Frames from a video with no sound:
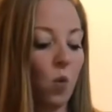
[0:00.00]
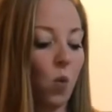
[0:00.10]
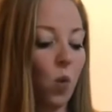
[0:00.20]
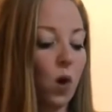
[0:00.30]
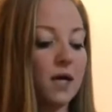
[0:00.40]

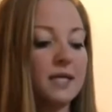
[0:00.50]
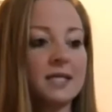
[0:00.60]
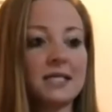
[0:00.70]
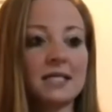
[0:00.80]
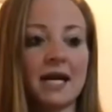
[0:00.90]
one
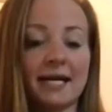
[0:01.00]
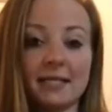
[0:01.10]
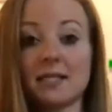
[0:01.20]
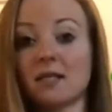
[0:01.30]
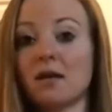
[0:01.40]

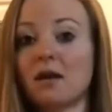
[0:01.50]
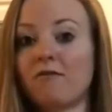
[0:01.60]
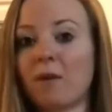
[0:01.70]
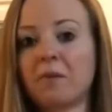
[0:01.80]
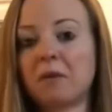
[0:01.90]
slice
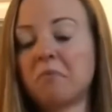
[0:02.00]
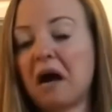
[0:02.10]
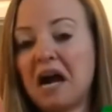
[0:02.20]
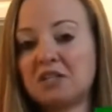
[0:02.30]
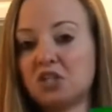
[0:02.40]
of pumpkin
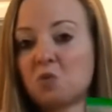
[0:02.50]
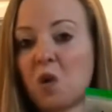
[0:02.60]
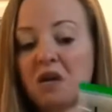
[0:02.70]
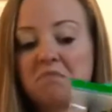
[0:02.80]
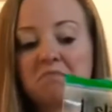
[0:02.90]
pie, just
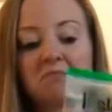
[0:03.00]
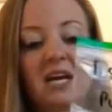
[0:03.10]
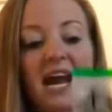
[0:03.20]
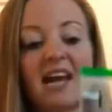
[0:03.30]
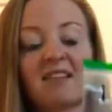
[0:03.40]
one,
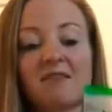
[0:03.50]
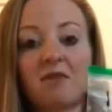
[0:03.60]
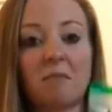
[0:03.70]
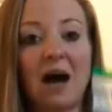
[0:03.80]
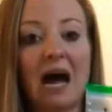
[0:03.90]
an eighth of
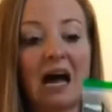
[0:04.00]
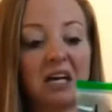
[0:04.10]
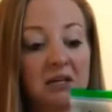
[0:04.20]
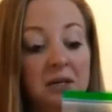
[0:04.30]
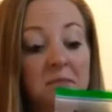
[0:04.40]
a pie,
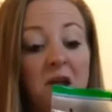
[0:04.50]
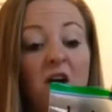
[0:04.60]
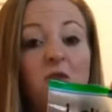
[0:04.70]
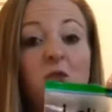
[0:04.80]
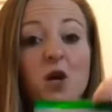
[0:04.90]

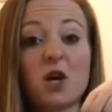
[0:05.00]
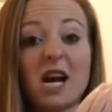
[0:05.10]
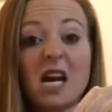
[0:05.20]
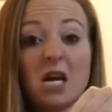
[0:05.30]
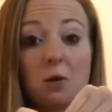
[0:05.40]

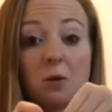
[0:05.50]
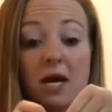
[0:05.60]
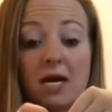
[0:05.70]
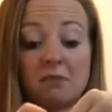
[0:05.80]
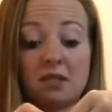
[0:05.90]
30
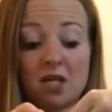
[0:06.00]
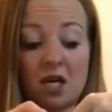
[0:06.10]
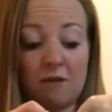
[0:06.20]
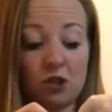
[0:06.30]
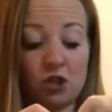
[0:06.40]
grams
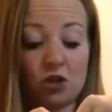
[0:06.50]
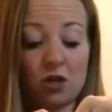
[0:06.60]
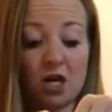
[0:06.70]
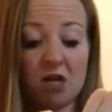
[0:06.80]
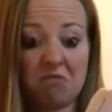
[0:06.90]
of
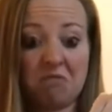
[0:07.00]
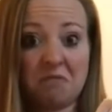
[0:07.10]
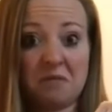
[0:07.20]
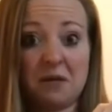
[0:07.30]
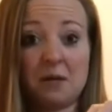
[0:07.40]
sugar.
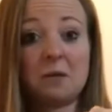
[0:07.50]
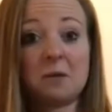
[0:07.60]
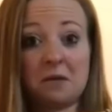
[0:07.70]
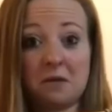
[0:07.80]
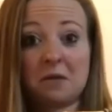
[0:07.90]

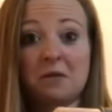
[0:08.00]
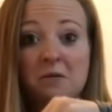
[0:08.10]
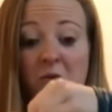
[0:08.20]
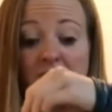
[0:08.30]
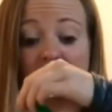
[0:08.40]

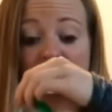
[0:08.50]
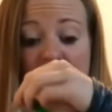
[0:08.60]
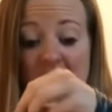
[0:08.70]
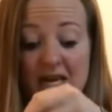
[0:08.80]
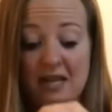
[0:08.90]
We're getting
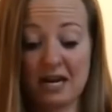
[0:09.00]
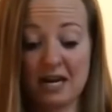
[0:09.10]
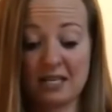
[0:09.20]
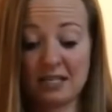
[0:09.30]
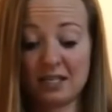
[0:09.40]
high
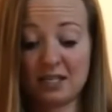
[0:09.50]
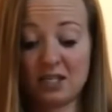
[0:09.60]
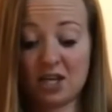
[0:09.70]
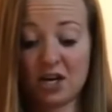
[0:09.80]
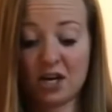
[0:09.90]
there.
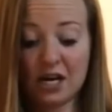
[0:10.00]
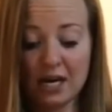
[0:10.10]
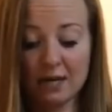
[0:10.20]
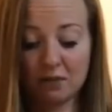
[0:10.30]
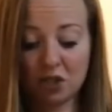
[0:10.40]
30
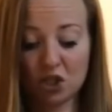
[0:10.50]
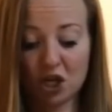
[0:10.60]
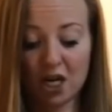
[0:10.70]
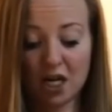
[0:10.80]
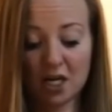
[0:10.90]
grams of
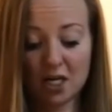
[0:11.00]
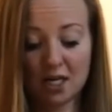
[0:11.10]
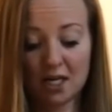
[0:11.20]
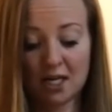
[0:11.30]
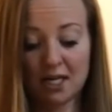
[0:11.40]
sugar.
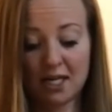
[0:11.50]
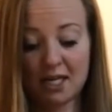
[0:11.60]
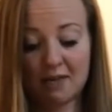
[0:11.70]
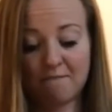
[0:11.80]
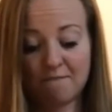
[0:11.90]

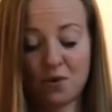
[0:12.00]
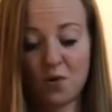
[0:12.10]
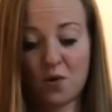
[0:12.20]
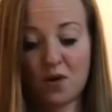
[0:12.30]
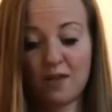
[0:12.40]

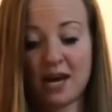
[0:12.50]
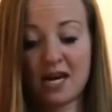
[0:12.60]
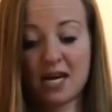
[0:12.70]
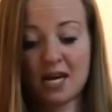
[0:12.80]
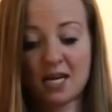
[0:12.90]
Pour that
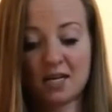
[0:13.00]
in.